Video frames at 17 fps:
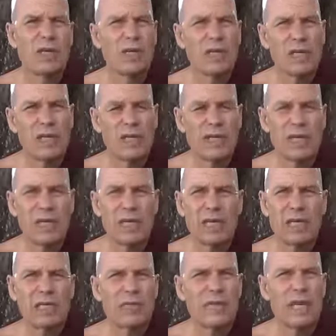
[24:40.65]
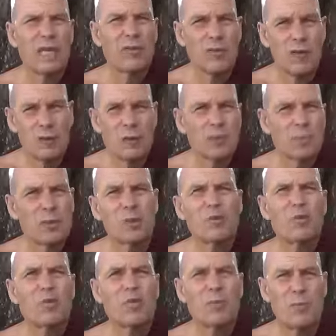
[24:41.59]
uh, the agreement
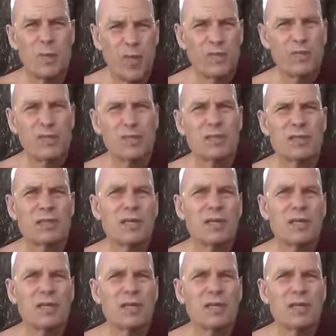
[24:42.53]
between the patient